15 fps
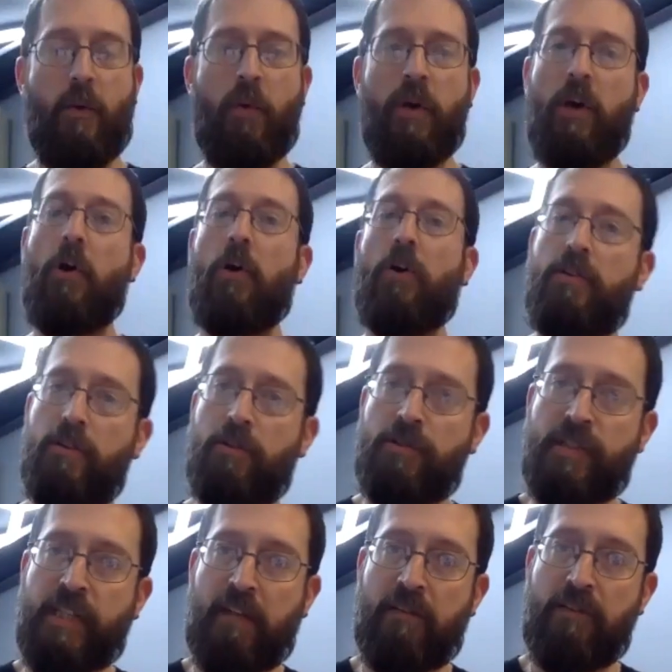What are
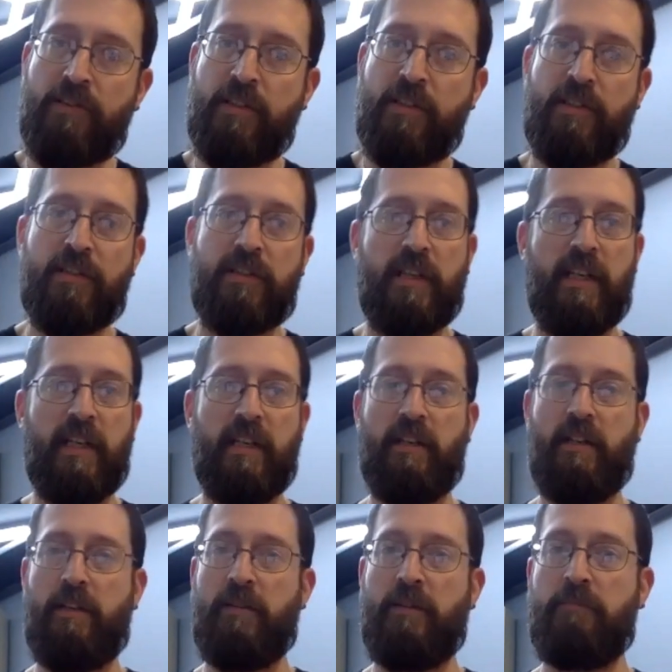those challenges,
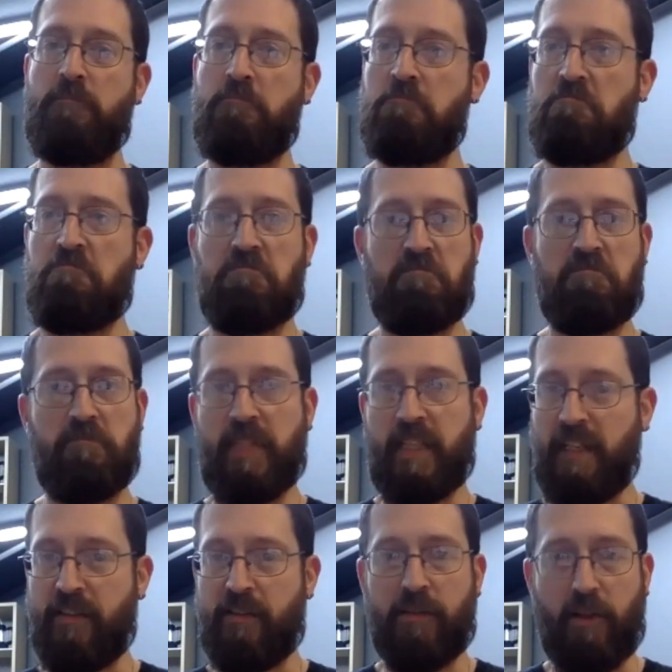and
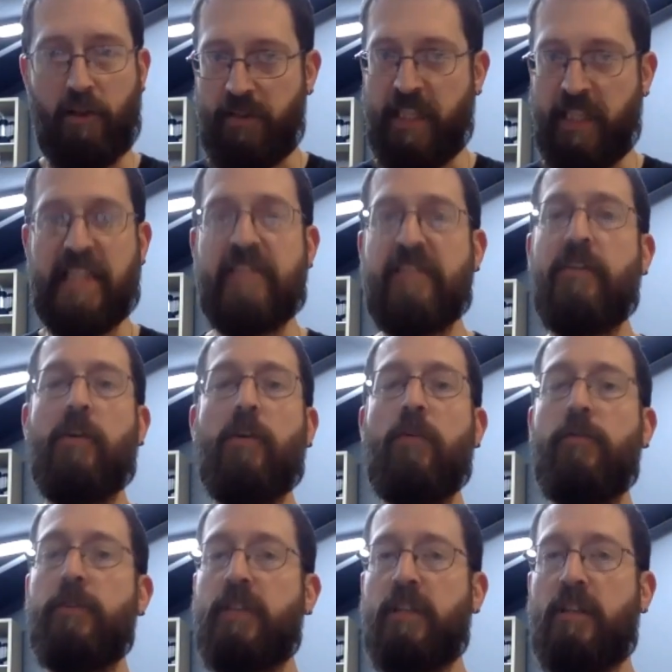can are they easy to
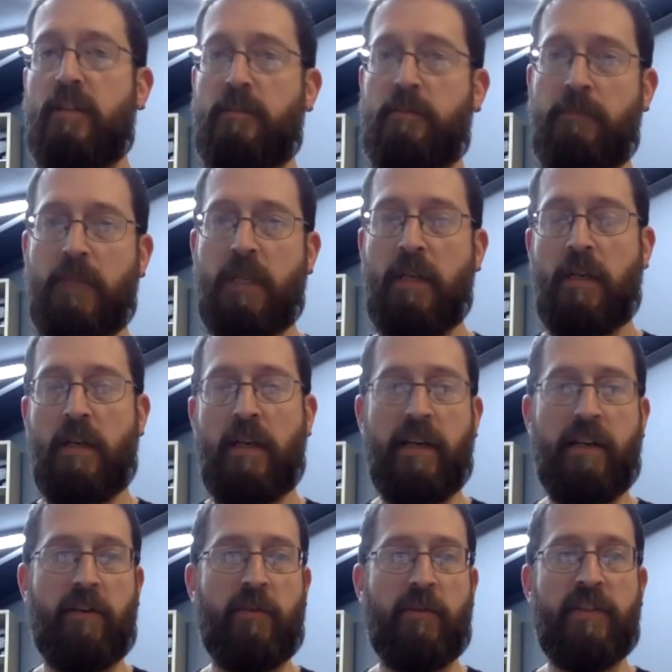overcome?
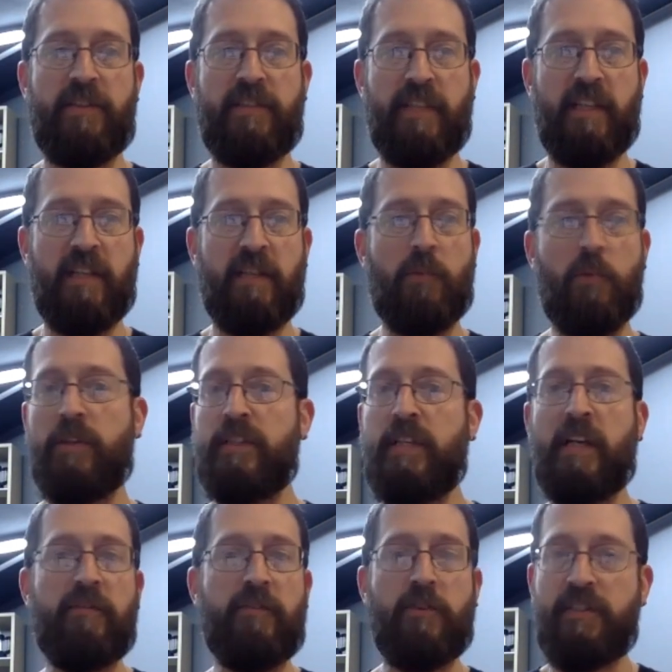And are we seeing more
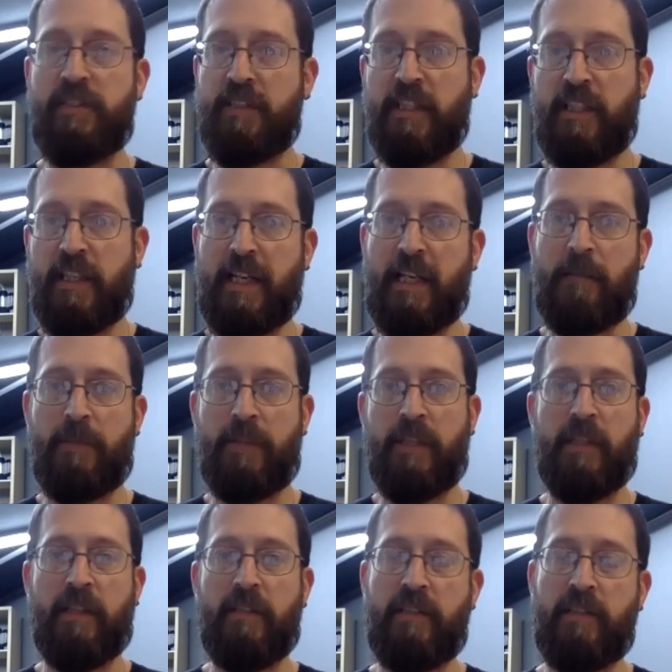diversity
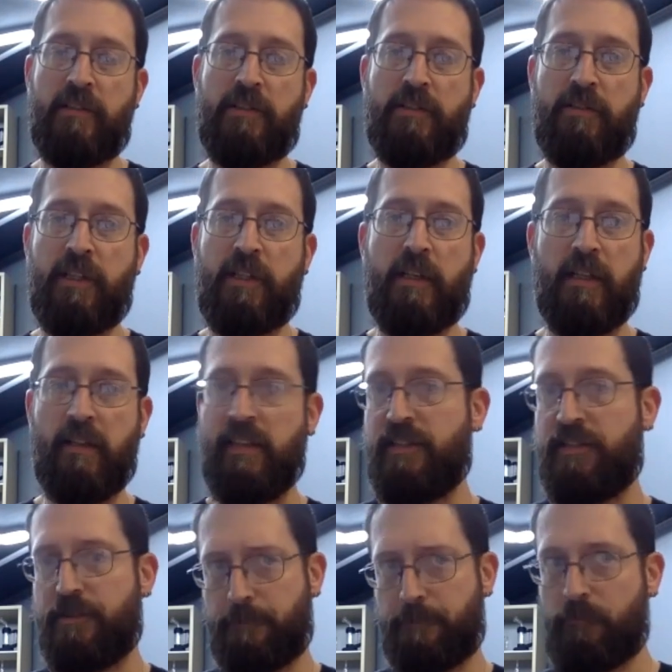happening in the industry, at
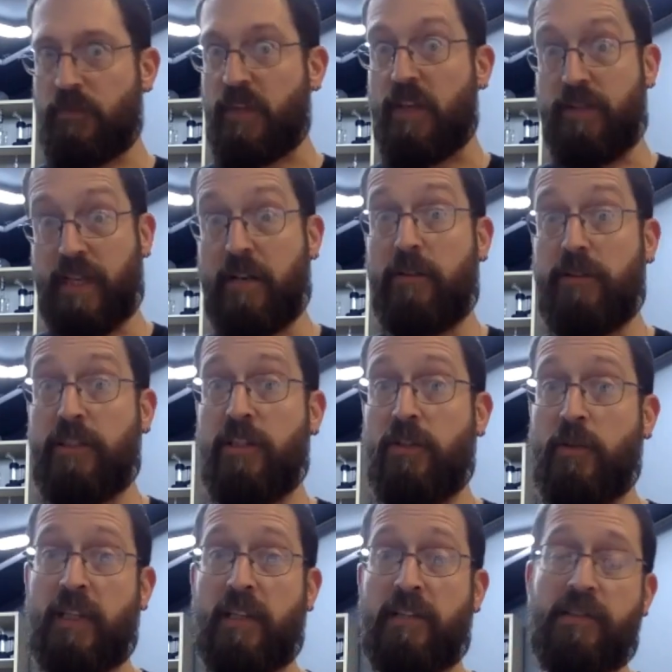least there in the
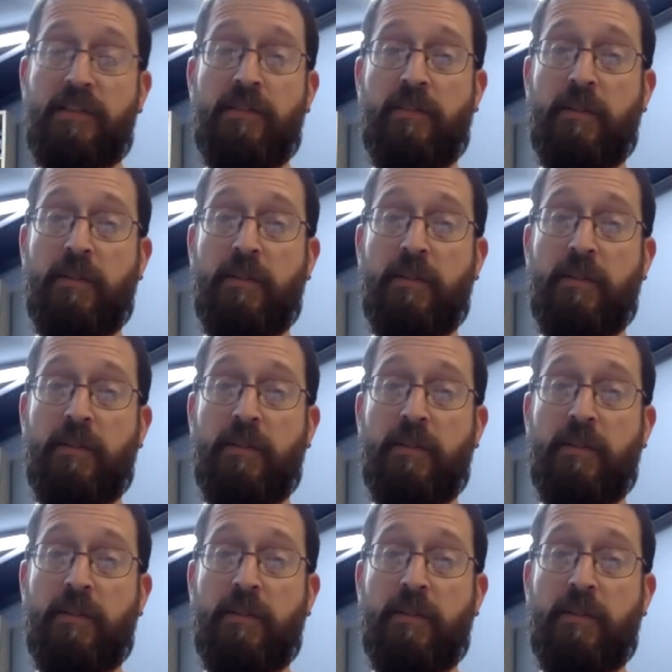US?